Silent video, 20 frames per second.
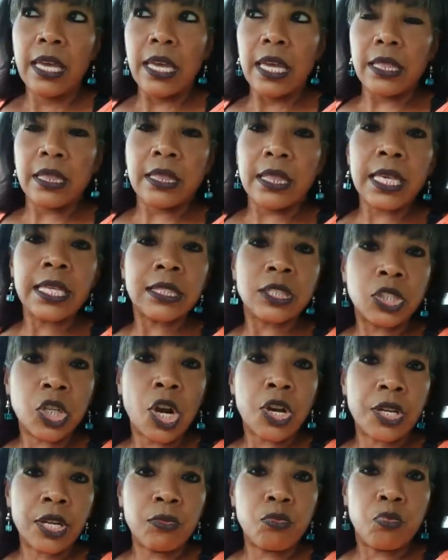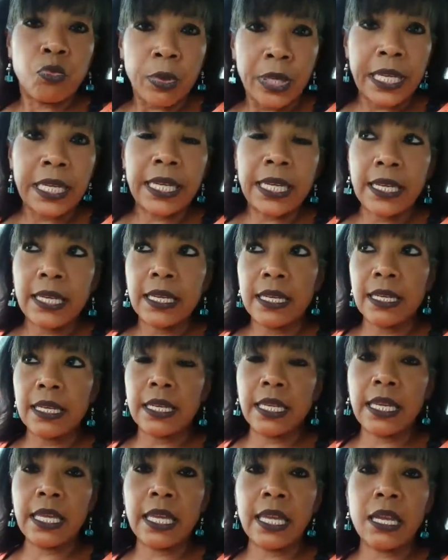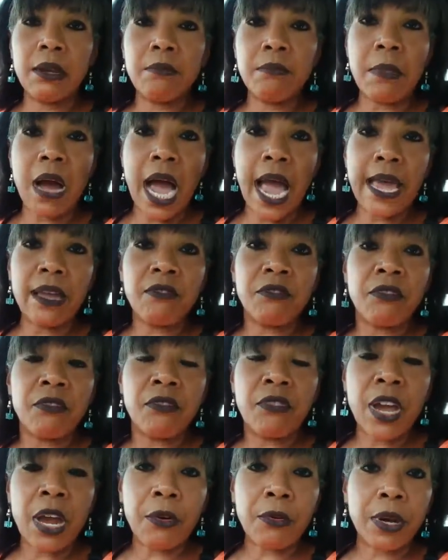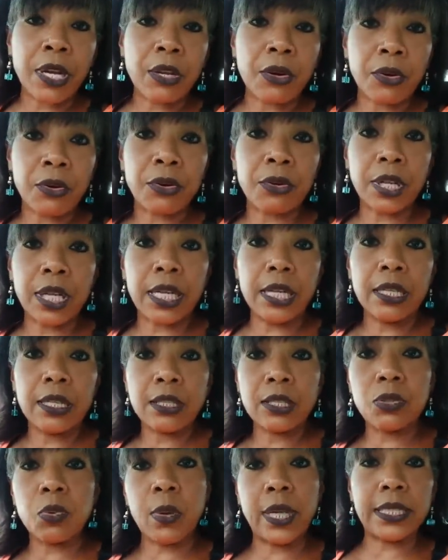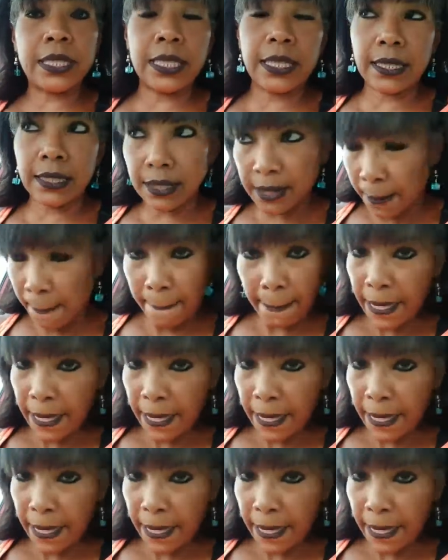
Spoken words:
This started really in my very early 20s.